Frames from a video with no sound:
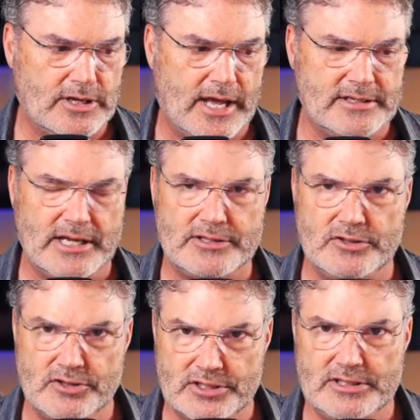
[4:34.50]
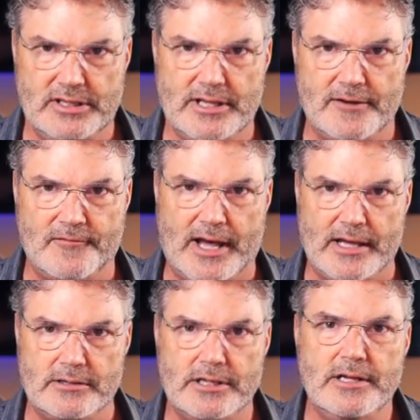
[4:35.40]
to your contacts, you just need that
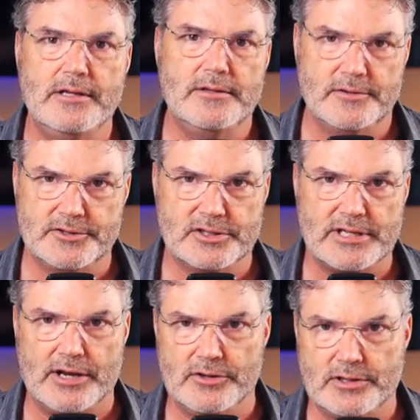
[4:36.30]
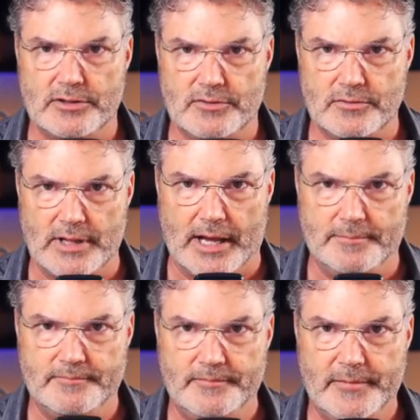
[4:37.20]
file this is how you can do
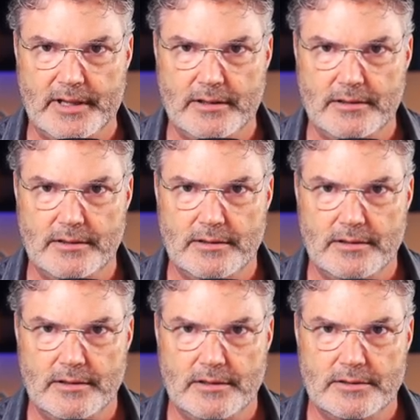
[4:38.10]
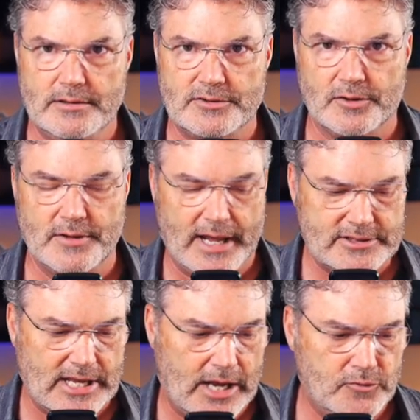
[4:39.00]
that. So that's